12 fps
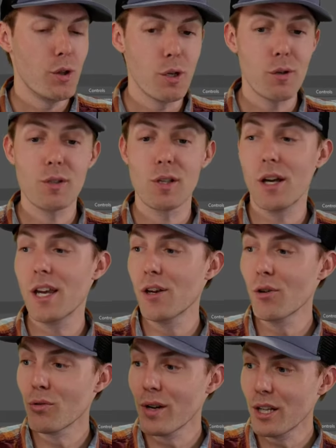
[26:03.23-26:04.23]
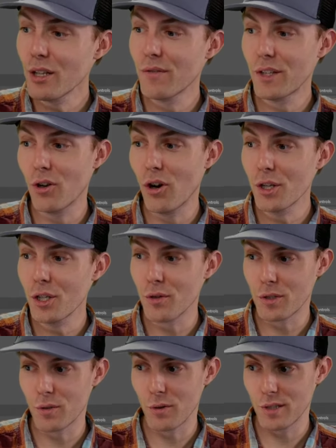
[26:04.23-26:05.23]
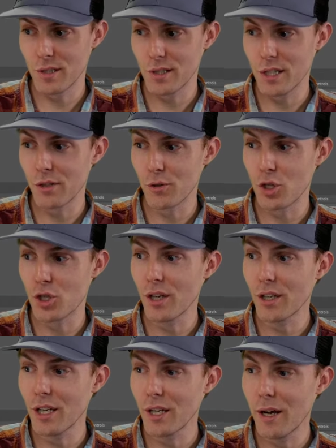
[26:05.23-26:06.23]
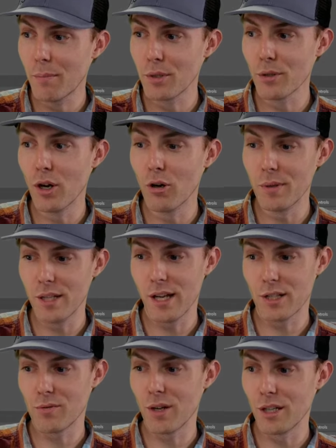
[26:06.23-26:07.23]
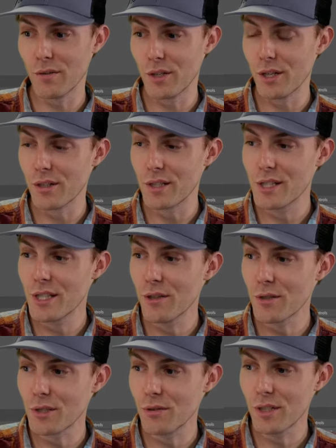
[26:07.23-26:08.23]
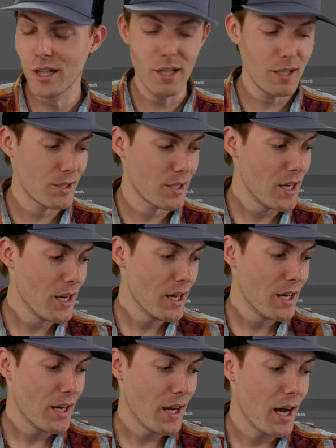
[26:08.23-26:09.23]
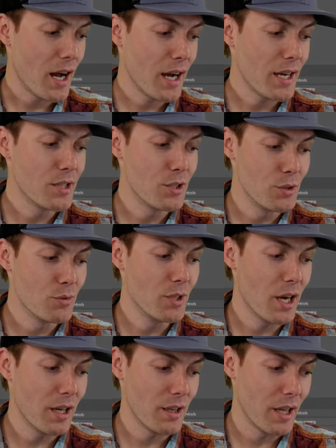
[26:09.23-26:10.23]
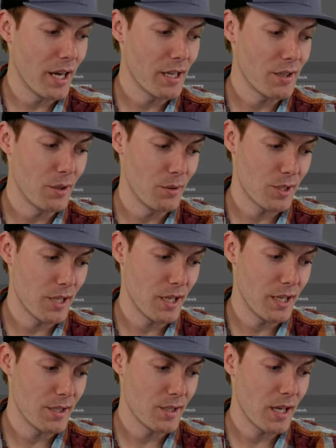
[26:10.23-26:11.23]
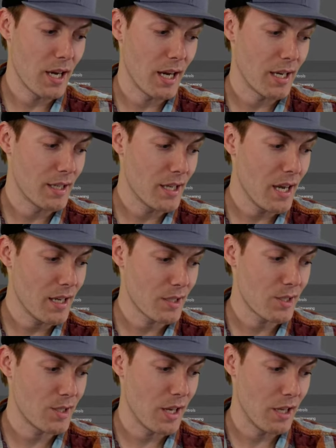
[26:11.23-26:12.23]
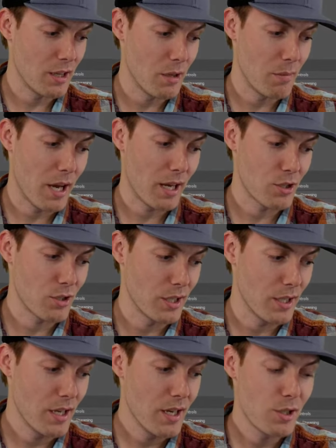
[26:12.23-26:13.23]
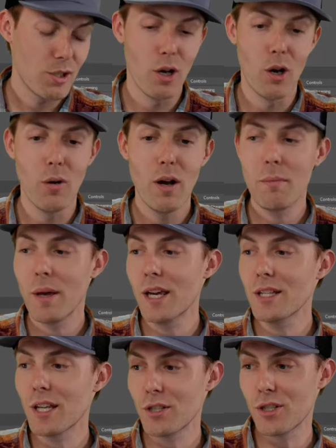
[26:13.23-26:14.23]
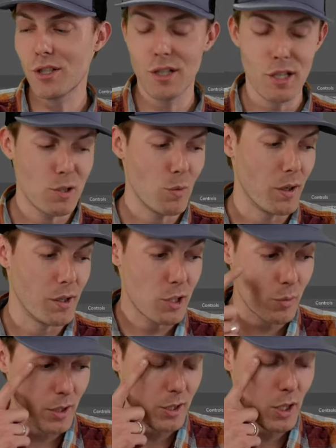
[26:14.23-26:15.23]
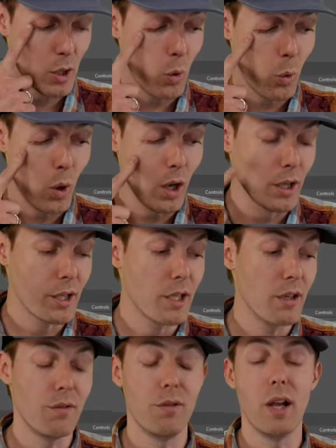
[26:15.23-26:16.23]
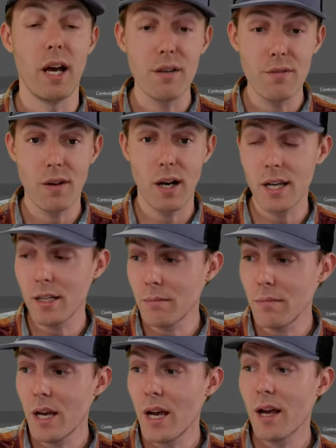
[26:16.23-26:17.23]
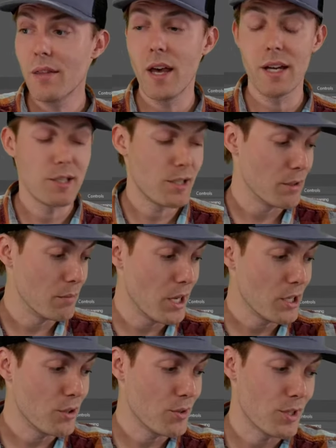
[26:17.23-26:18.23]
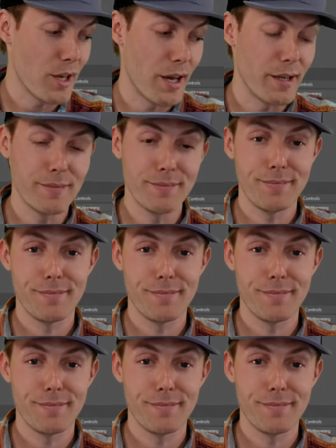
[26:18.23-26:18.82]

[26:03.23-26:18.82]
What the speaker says: There's irrelevant audio sources that are junking up your OBS right over here. You see those little guys? I do not like those guys. I can't stand them, actually. So pay attention to this one. This one is a quality of life item that is going to make you say,